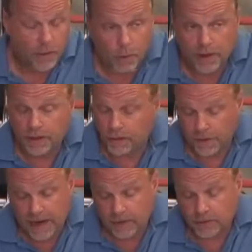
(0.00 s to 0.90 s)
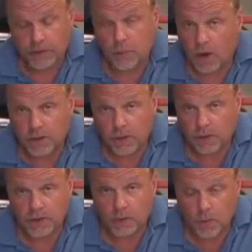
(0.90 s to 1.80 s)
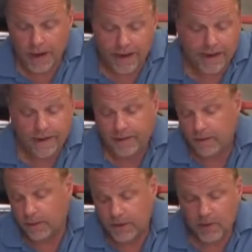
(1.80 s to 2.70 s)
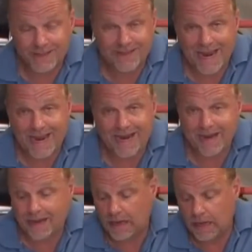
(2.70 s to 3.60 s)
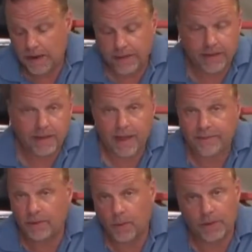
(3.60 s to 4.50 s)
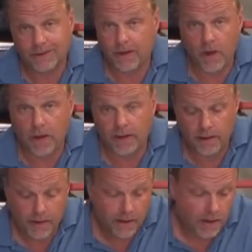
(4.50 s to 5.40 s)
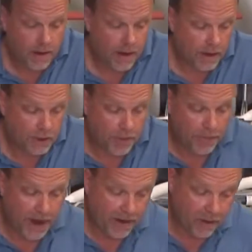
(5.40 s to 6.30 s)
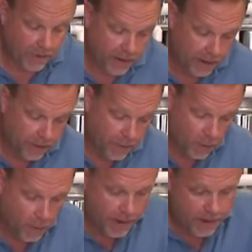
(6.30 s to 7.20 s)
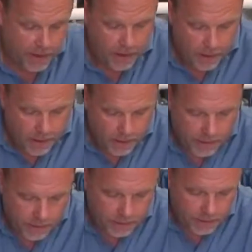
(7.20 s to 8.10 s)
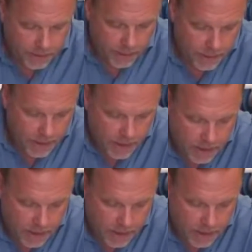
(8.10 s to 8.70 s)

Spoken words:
wind and the rain will just wash all this away. There'll be no stain, nothing left. The oil's gone. Jump back over here real quick. You can see